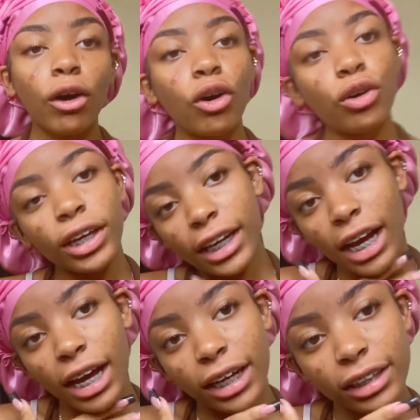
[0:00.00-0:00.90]
Okay,
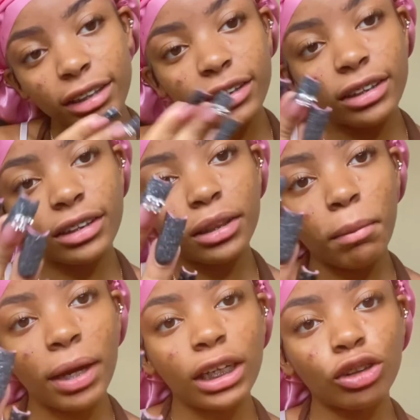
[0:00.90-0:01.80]
guys,
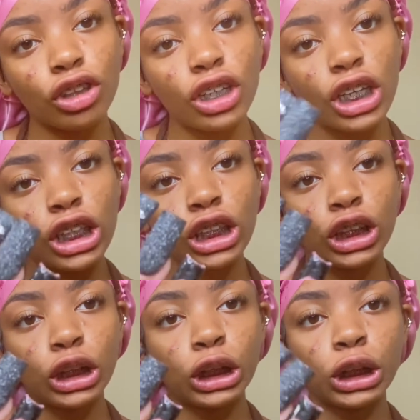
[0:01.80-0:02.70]
my nails are
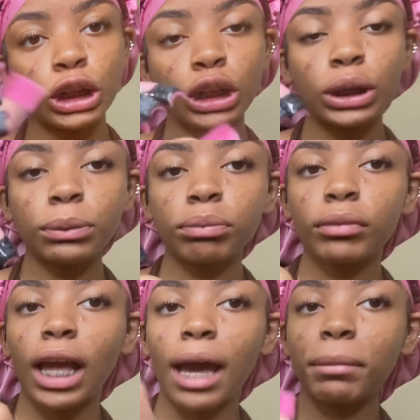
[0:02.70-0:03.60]

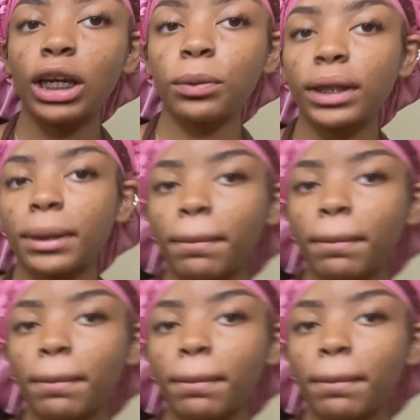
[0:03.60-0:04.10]
done. I'm here with